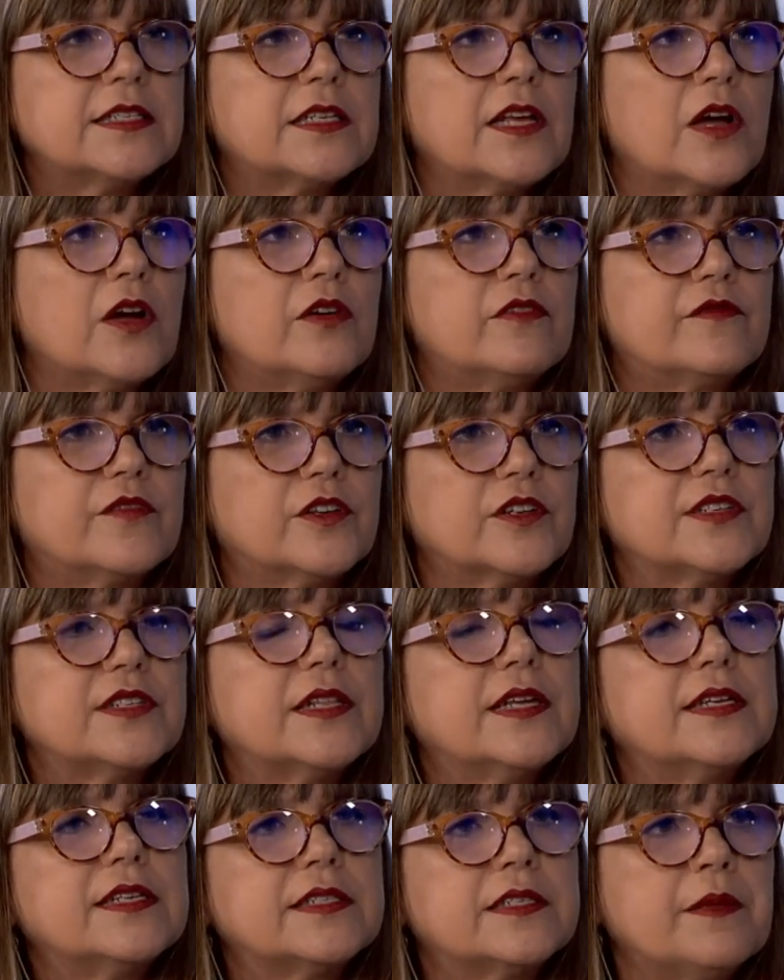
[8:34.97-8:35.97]
So first
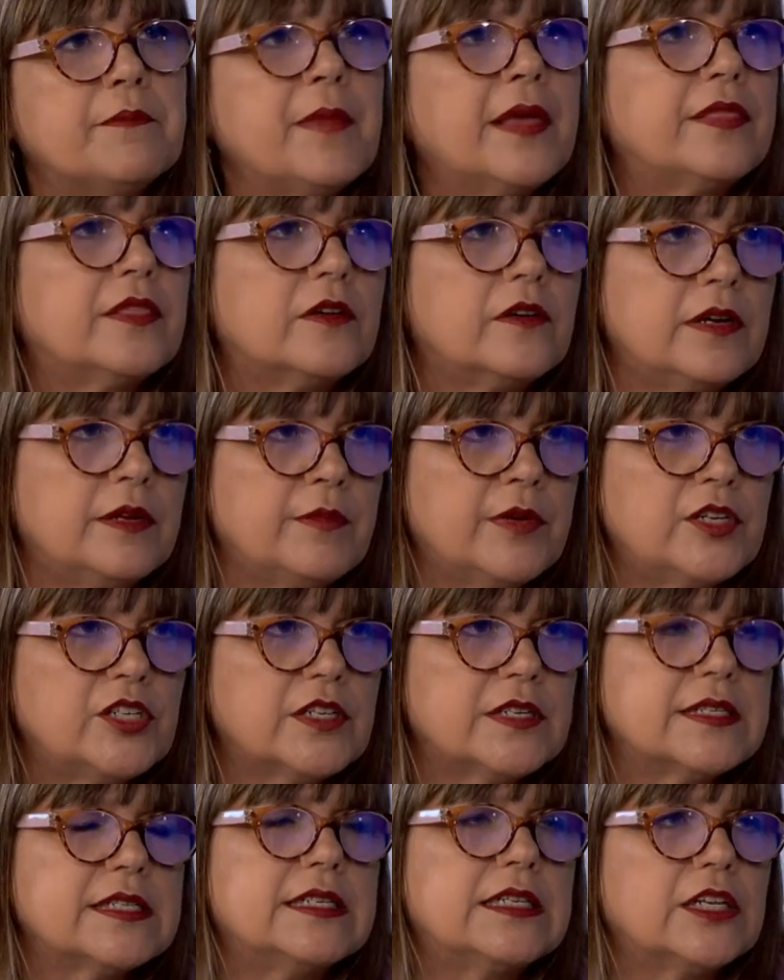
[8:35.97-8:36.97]
they submit their
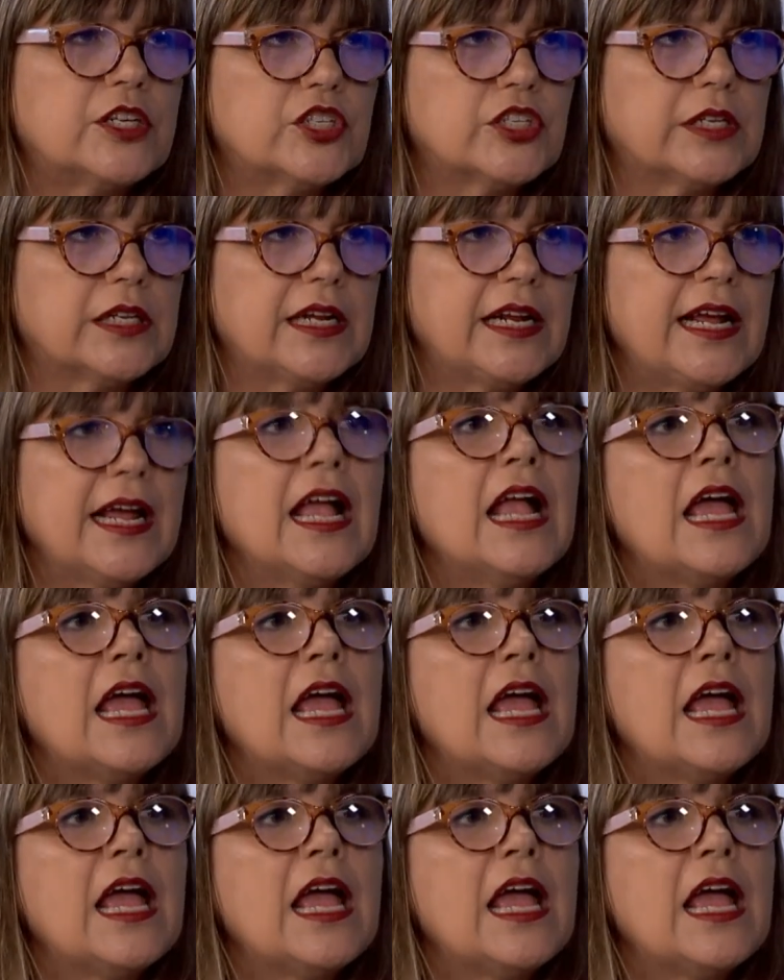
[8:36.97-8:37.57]
images digitally,